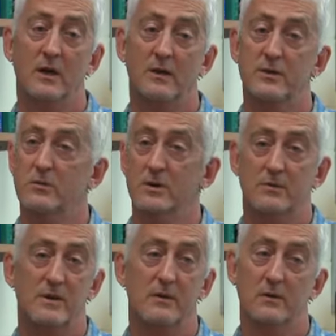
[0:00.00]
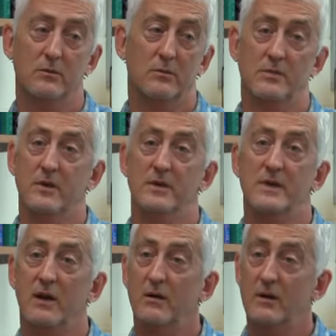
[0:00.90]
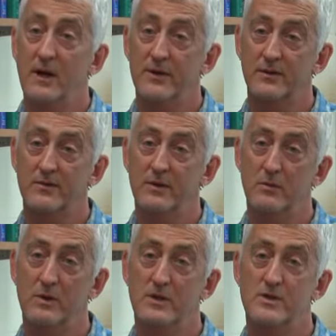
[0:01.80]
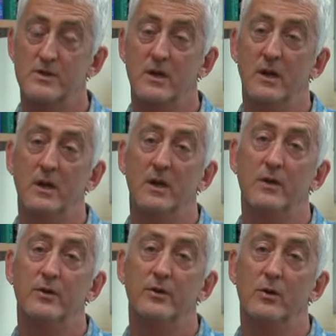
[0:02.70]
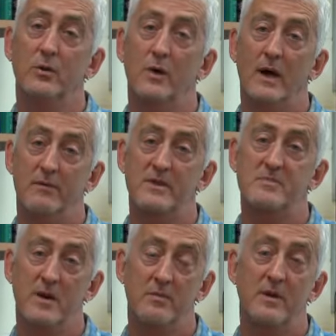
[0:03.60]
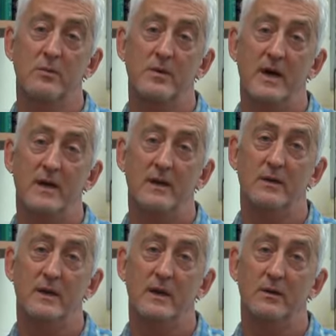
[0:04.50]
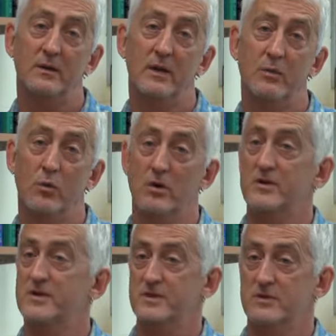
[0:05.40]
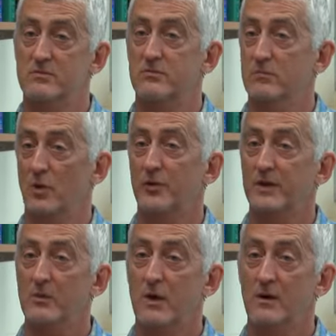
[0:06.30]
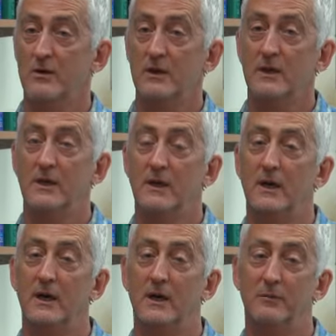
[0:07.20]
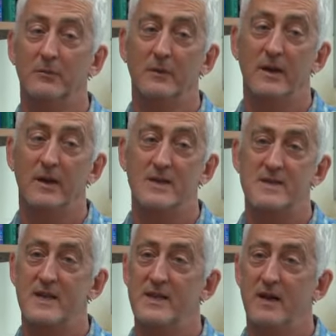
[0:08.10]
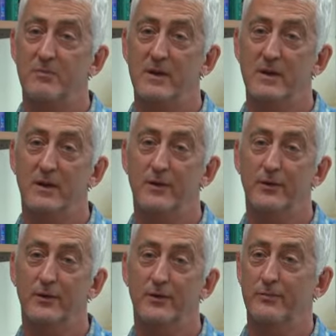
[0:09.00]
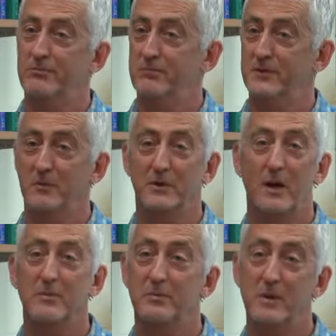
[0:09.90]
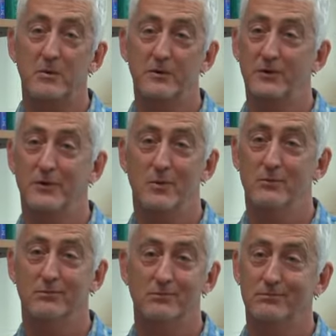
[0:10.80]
2 or 3 or the entire class if they wish. So I have experimented with that and it works mostly well. And I say that because sometimes people just don't